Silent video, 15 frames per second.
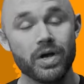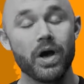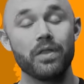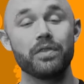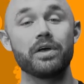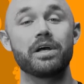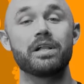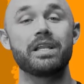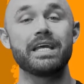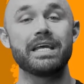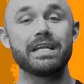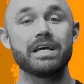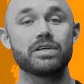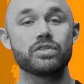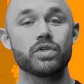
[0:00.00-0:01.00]
called the
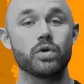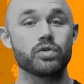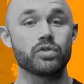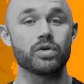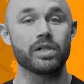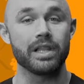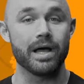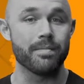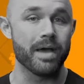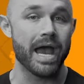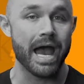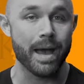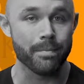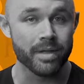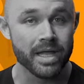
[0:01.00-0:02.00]
KLEAN Social Club
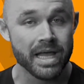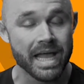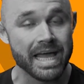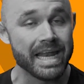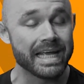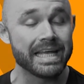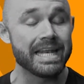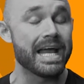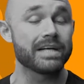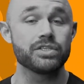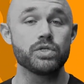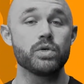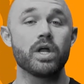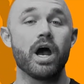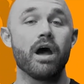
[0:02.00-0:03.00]
app, and it connects
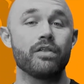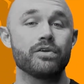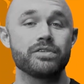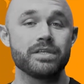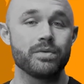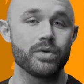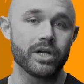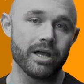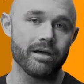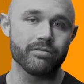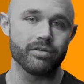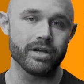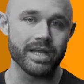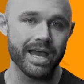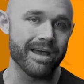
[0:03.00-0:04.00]
you to others in recovery